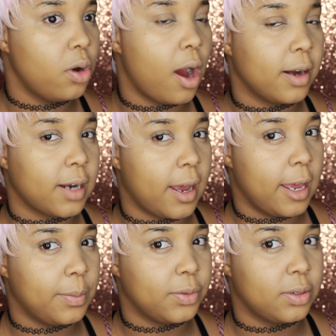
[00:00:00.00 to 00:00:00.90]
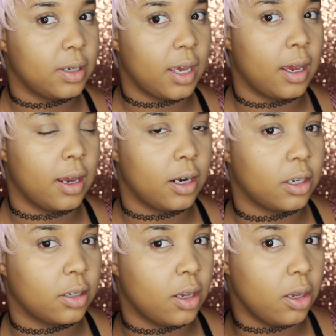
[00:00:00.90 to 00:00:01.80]
are not able to get
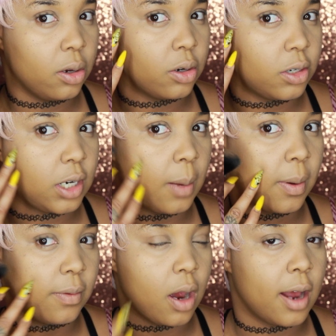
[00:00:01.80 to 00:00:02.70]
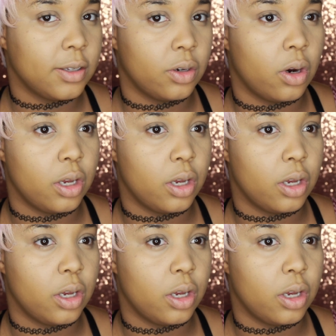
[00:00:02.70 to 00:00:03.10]
your shape of contour,